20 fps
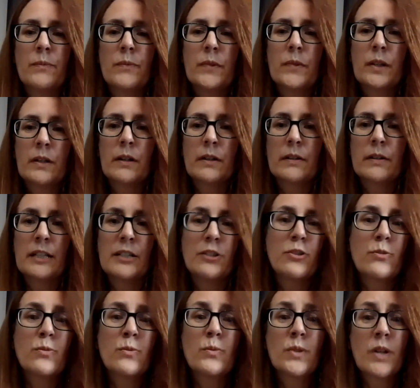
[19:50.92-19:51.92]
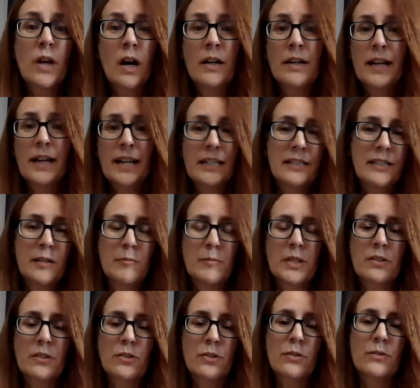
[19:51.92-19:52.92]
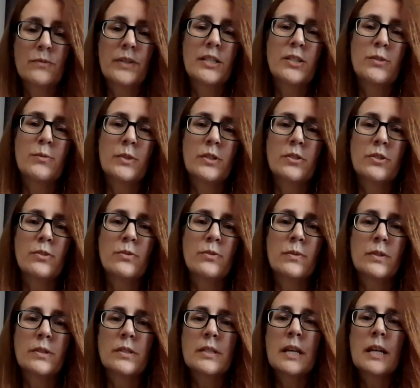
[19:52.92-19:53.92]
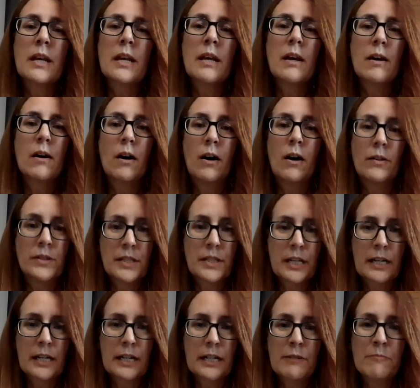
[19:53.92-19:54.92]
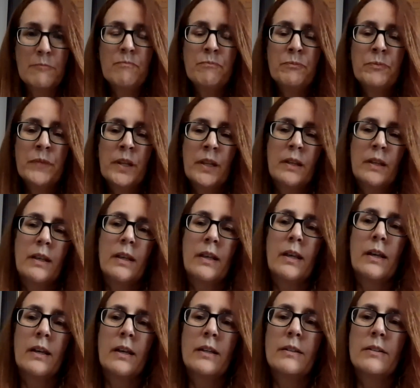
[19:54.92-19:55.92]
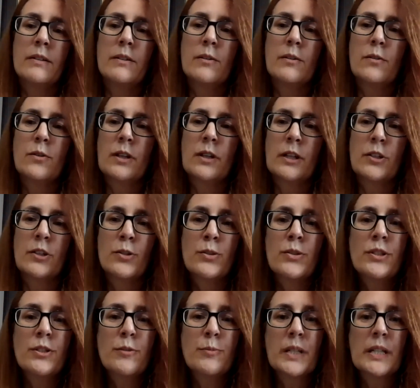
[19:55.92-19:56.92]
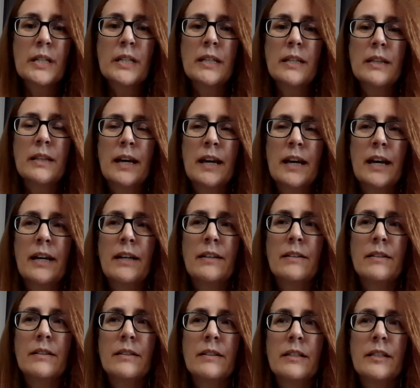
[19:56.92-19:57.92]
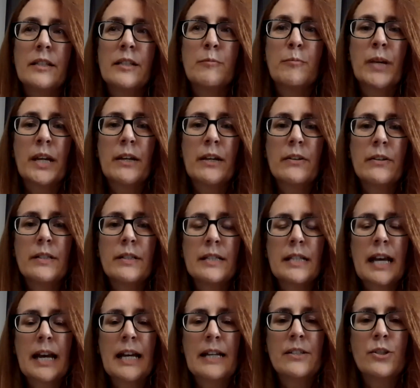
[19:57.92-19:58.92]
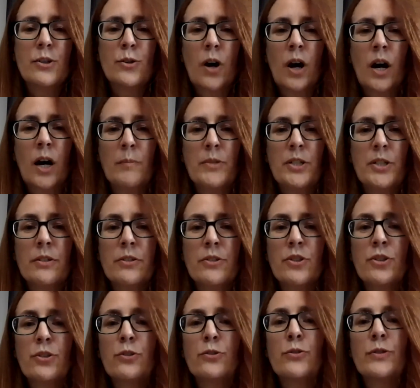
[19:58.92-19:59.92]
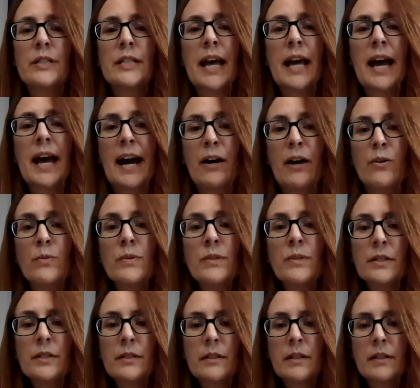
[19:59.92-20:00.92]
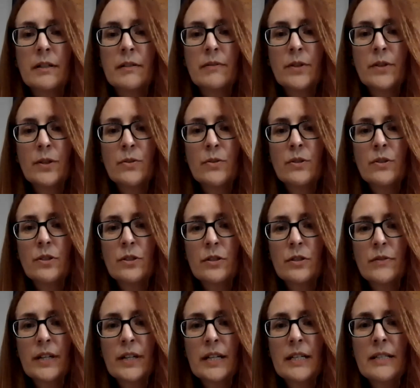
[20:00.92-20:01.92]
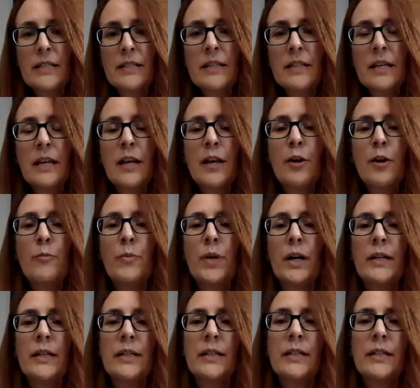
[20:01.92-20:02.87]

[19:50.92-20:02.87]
they do non-academic surveys with students all the time. And it used to be that the parents had to opt their children out of those surveys. But